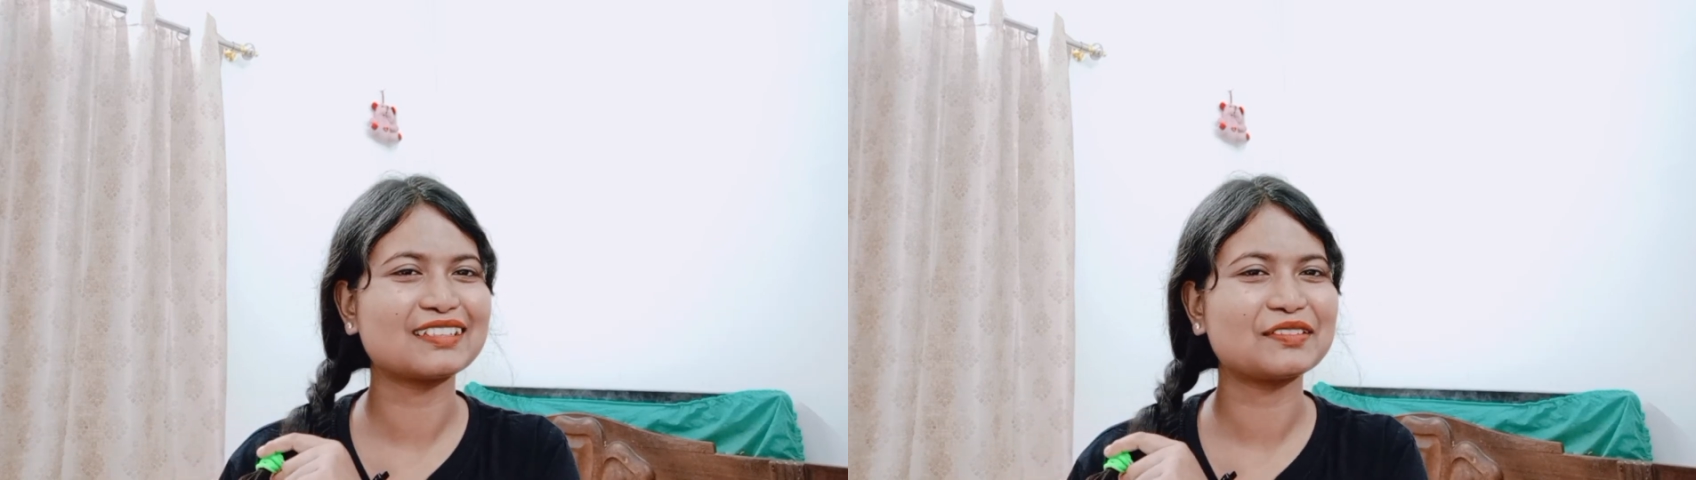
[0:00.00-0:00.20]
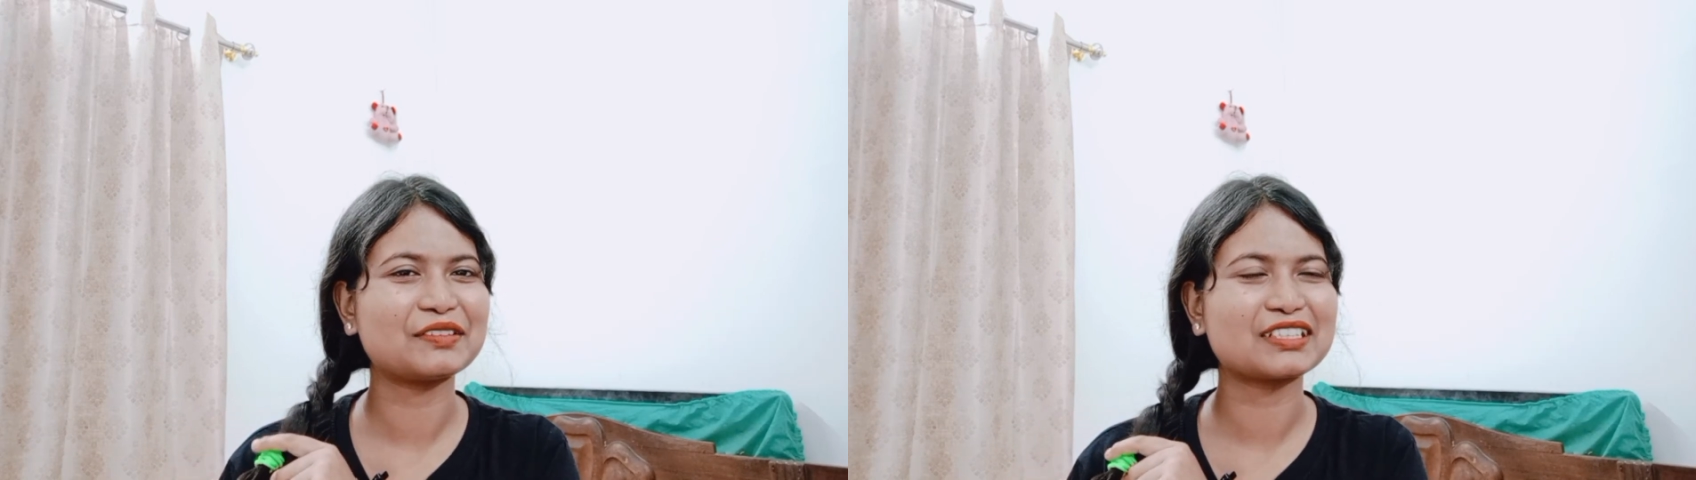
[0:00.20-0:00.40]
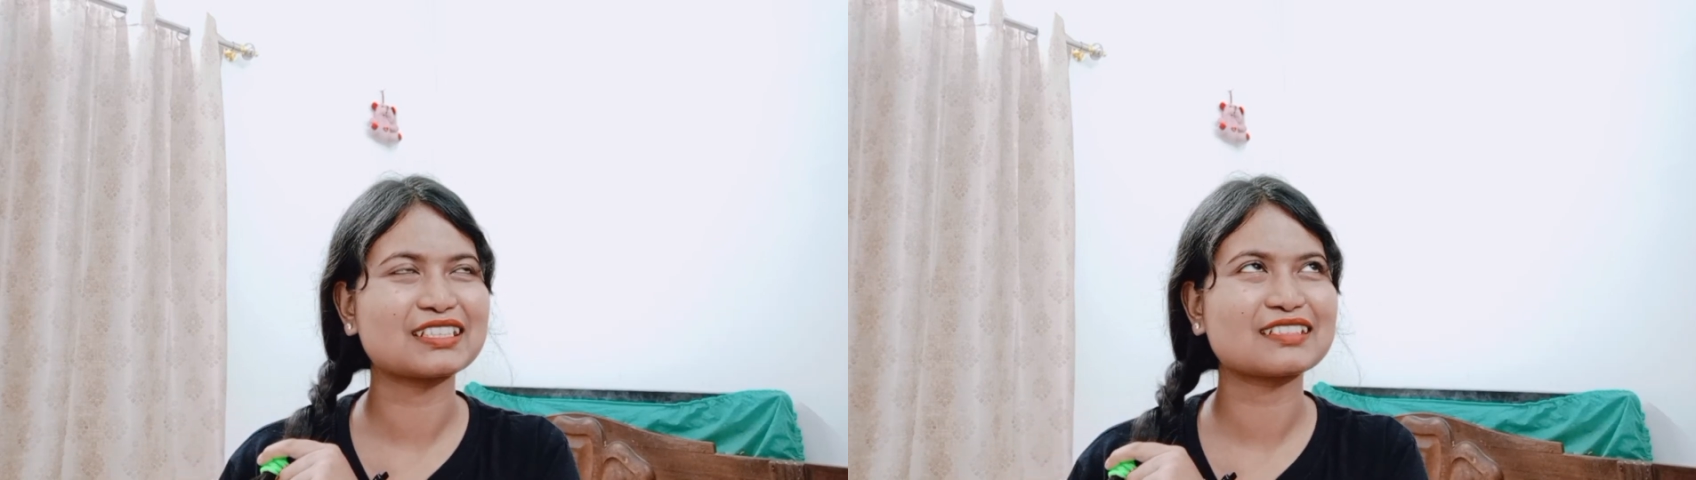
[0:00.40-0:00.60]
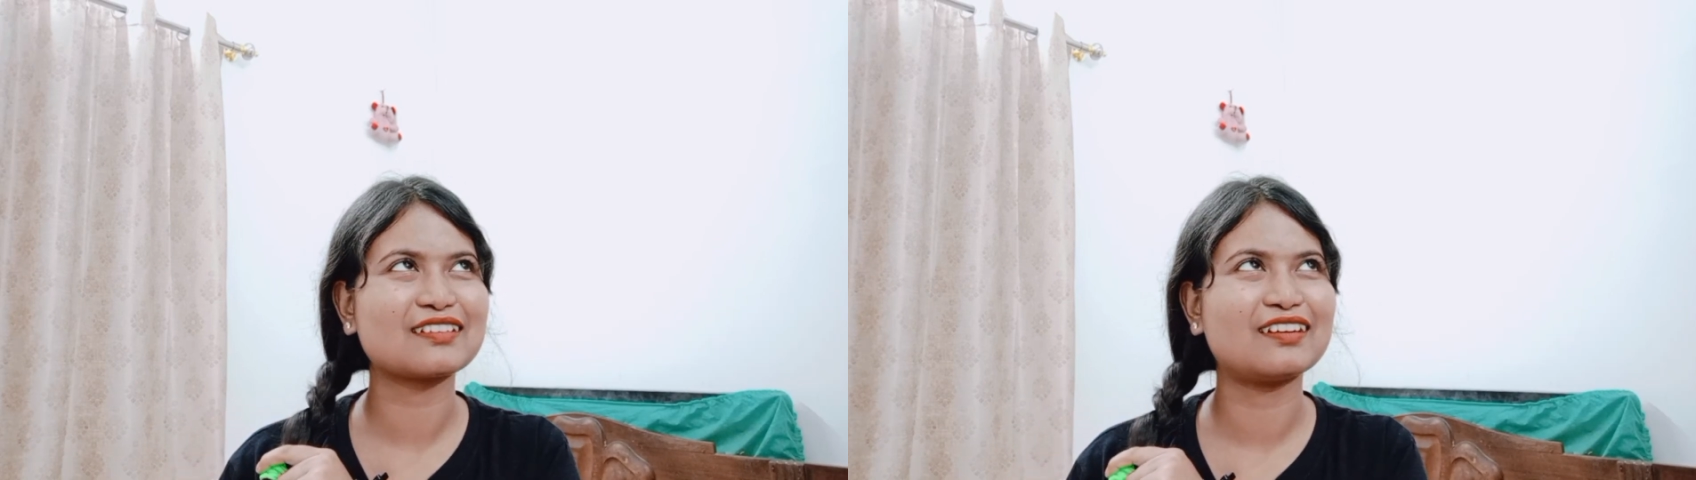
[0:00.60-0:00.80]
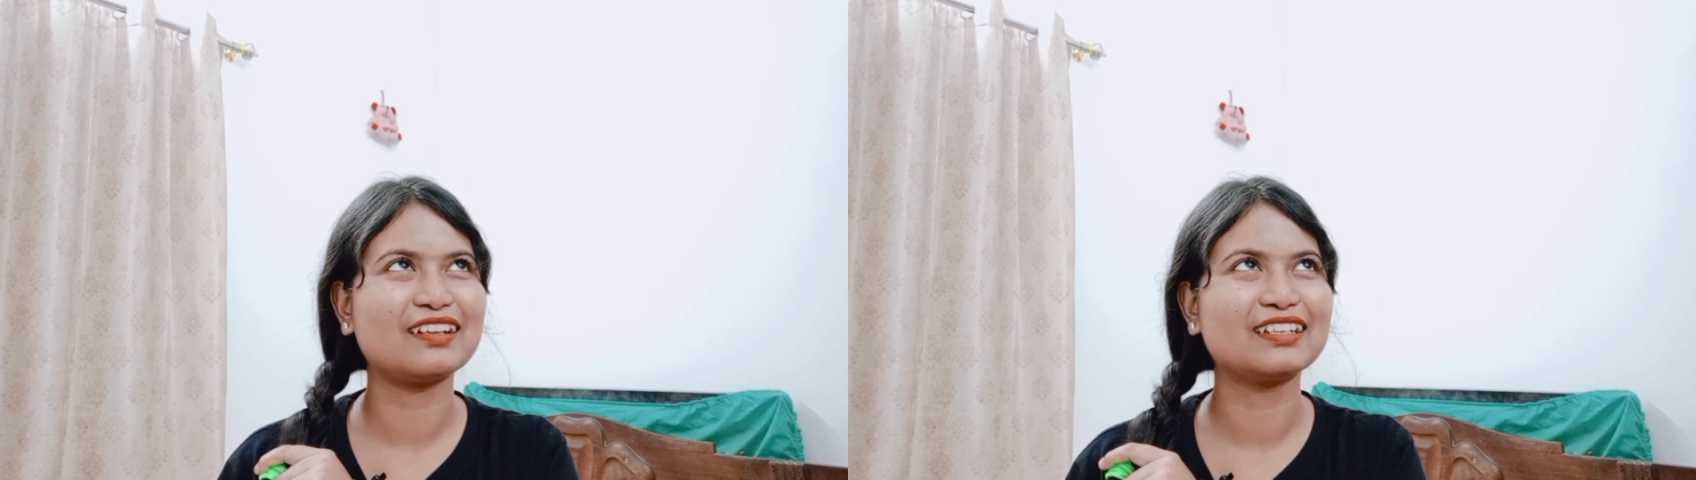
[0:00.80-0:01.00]
what is
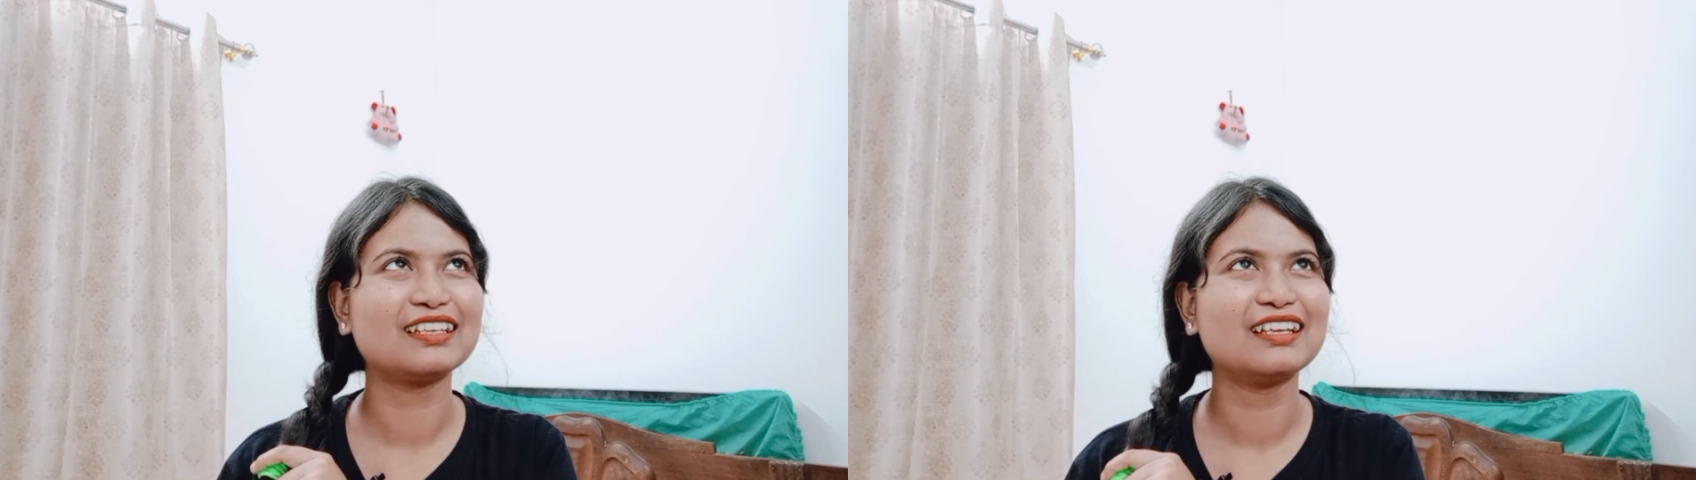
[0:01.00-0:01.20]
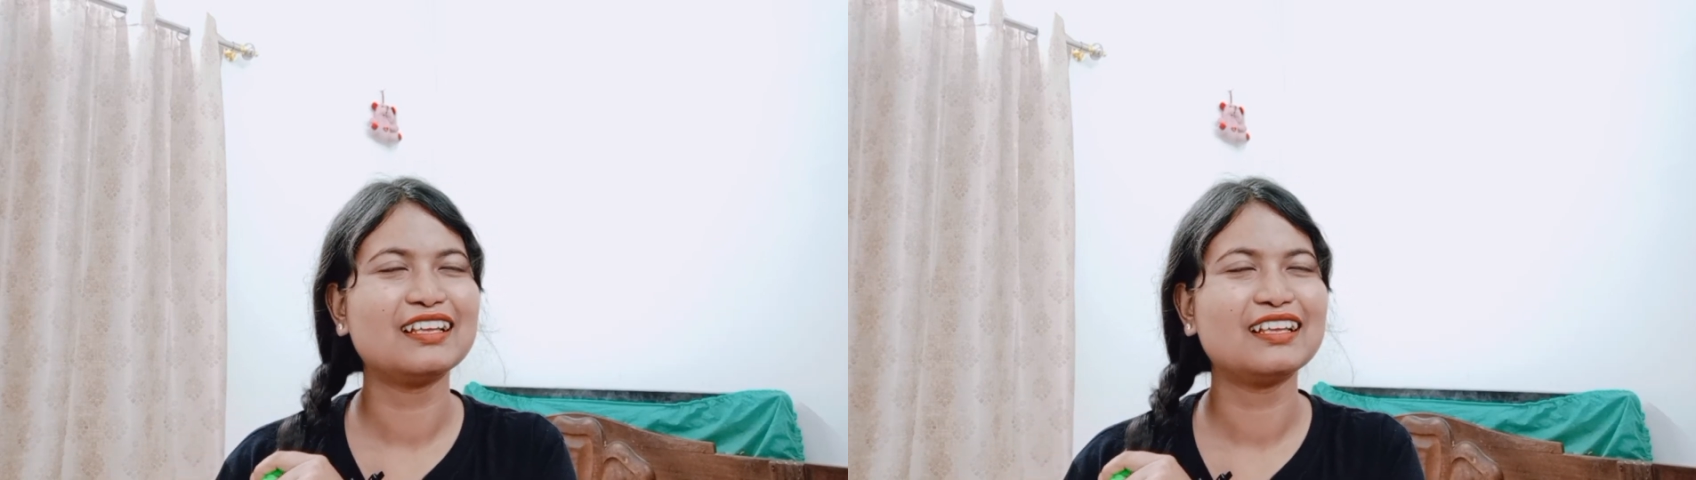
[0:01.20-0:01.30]
called?